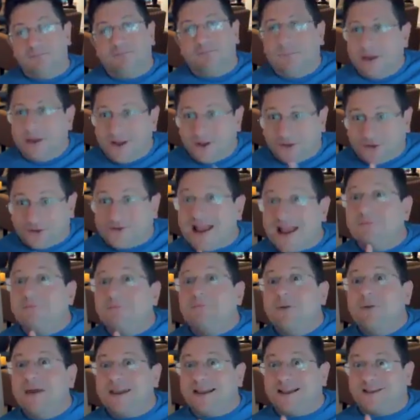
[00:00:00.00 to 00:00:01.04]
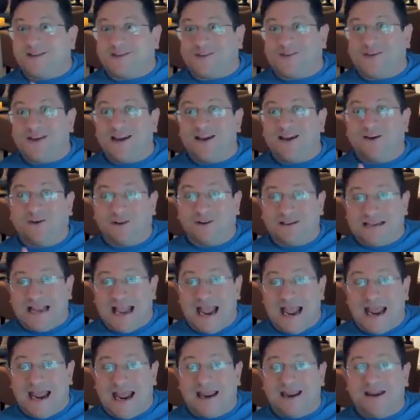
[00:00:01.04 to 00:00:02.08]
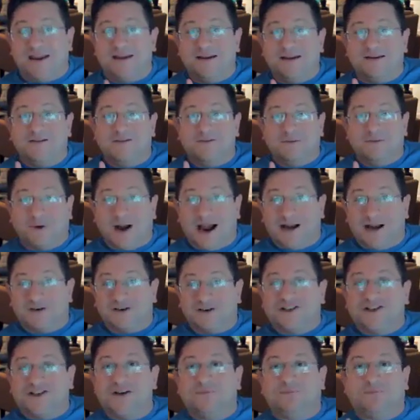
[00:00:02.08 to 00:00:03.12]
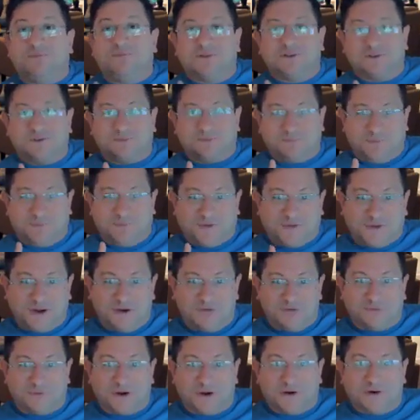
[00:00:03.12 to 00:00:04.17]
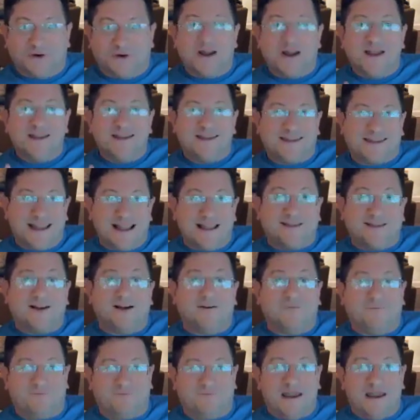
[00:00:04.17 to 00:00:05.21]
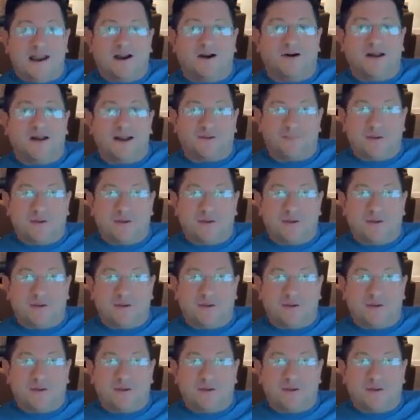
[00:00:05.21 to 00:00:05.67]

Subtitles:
Biggest single day ridership for Sunrunner since a fare has